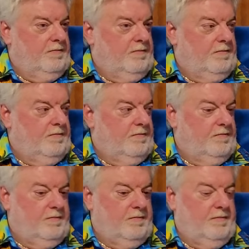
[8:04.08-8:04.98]

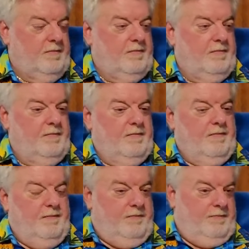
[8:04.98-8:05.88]

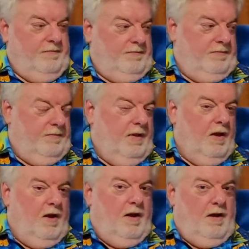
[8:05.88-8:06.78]

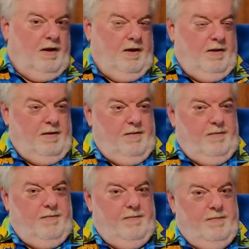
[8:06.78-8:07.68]

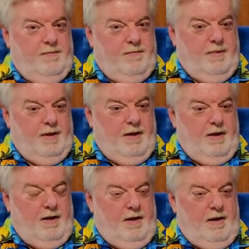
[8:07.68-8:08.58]

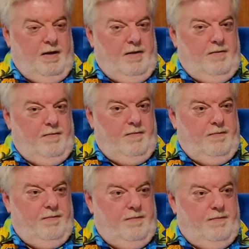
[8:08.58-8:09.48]
[no speech]